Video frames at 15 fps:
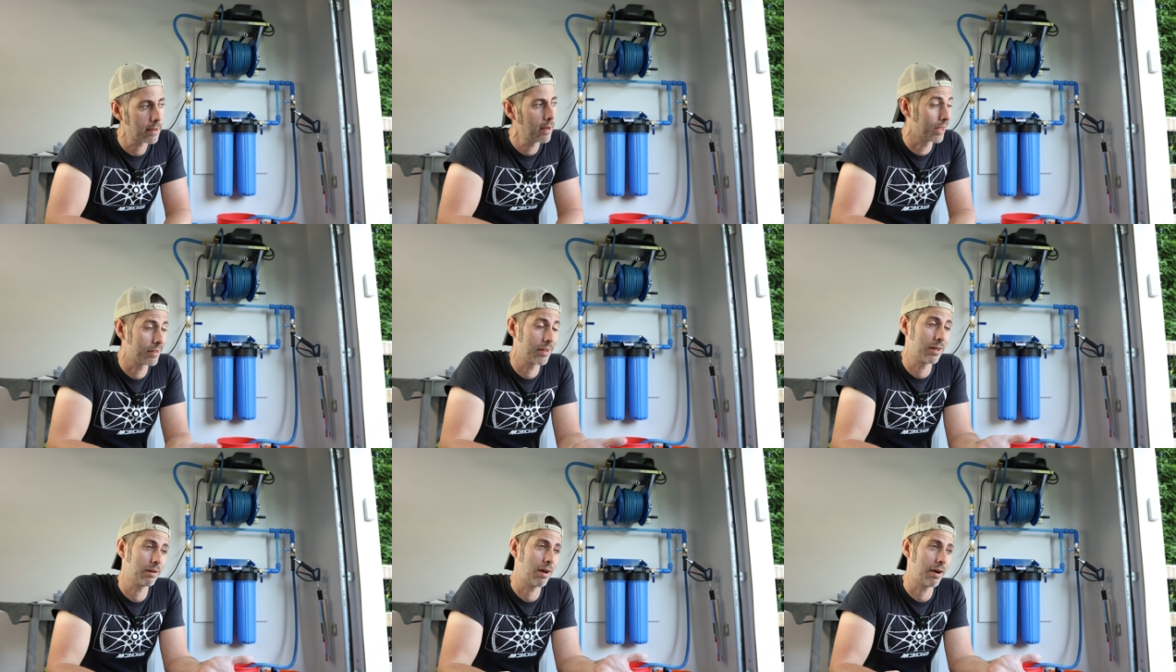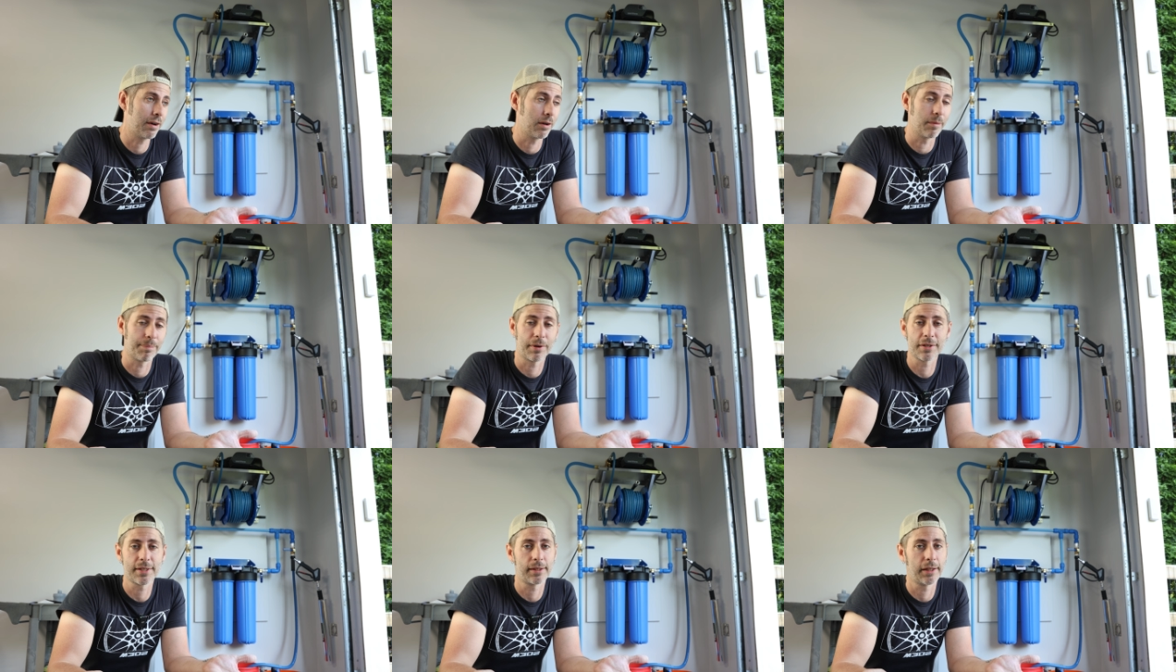But, I don't know.
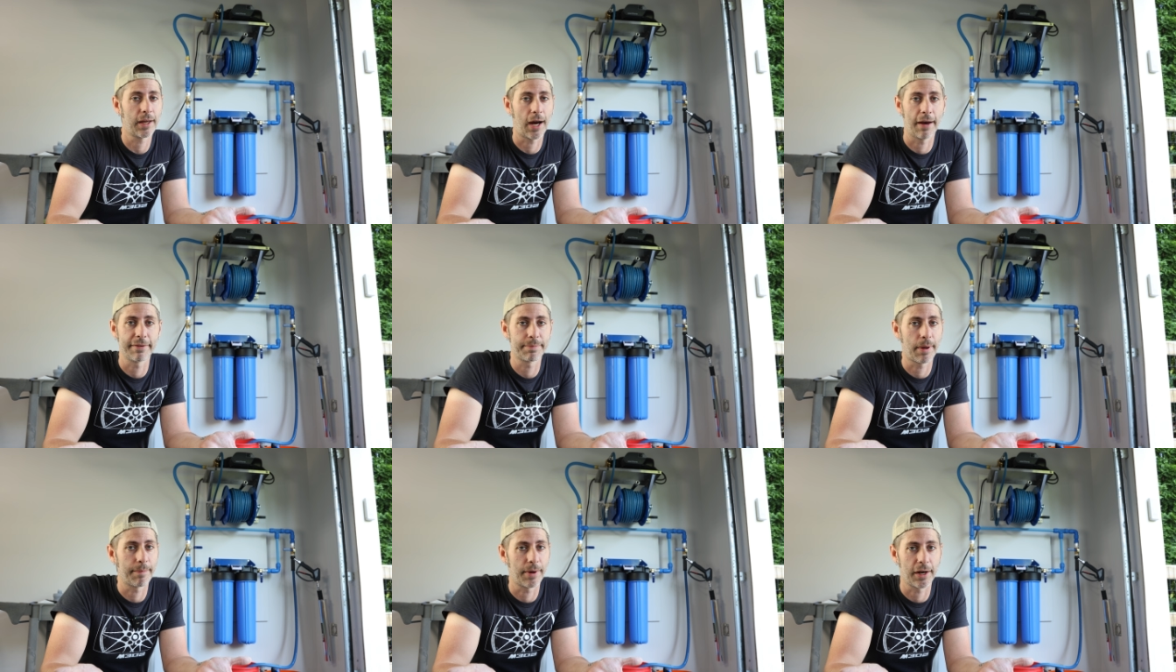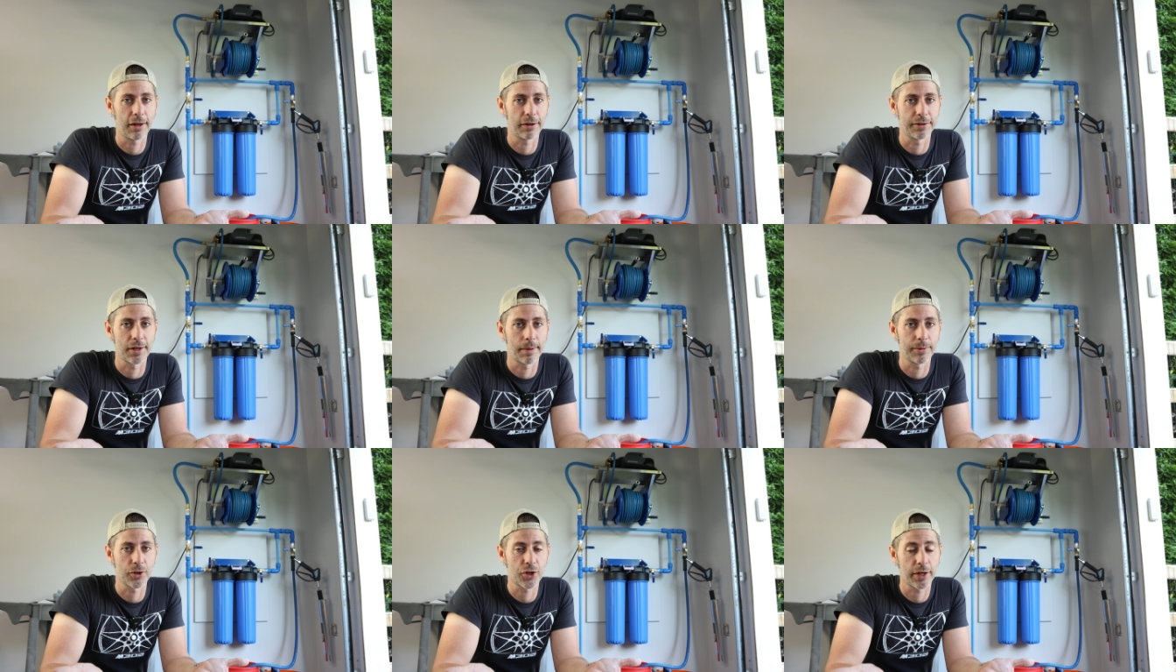Personally, I've spent money on
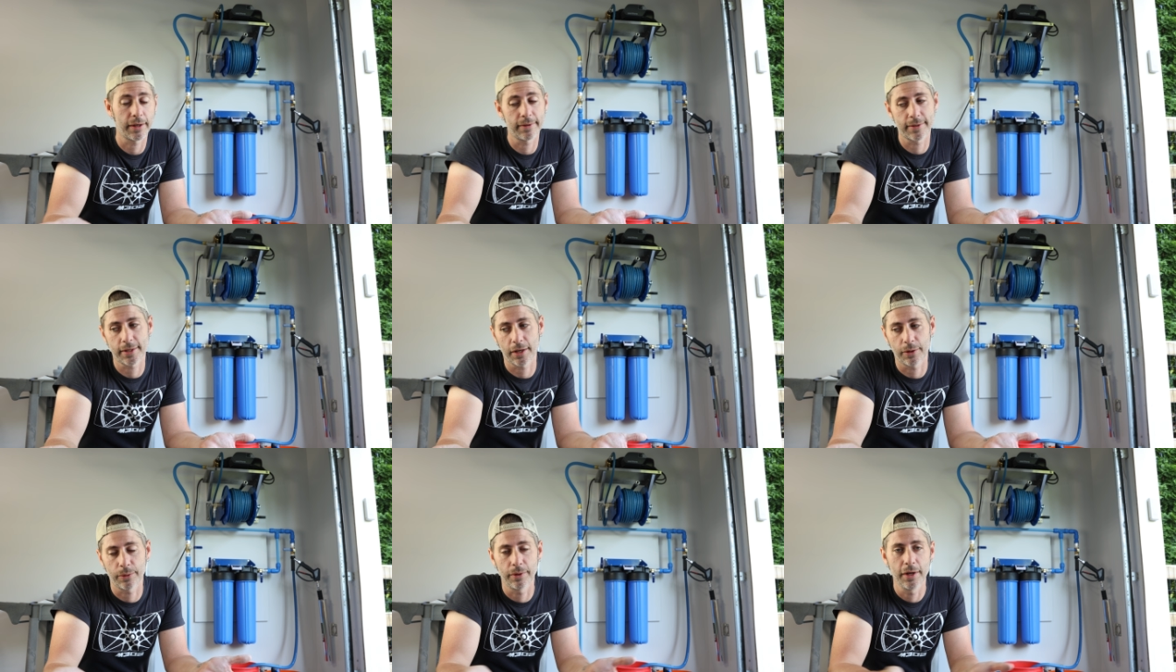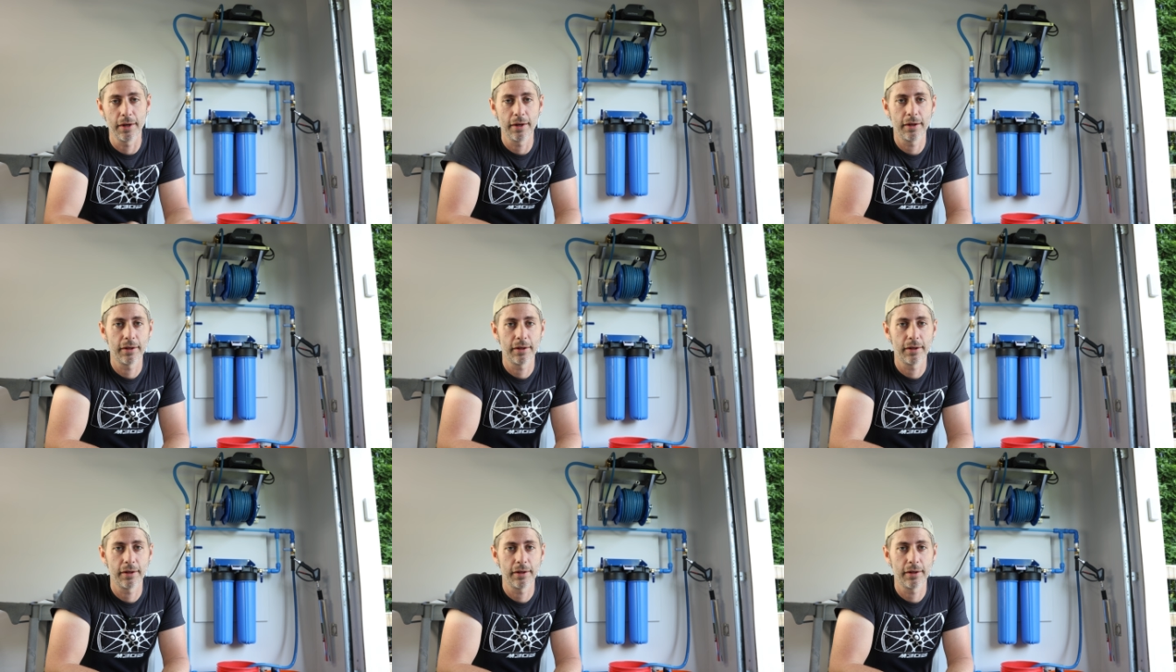dumber shit. So,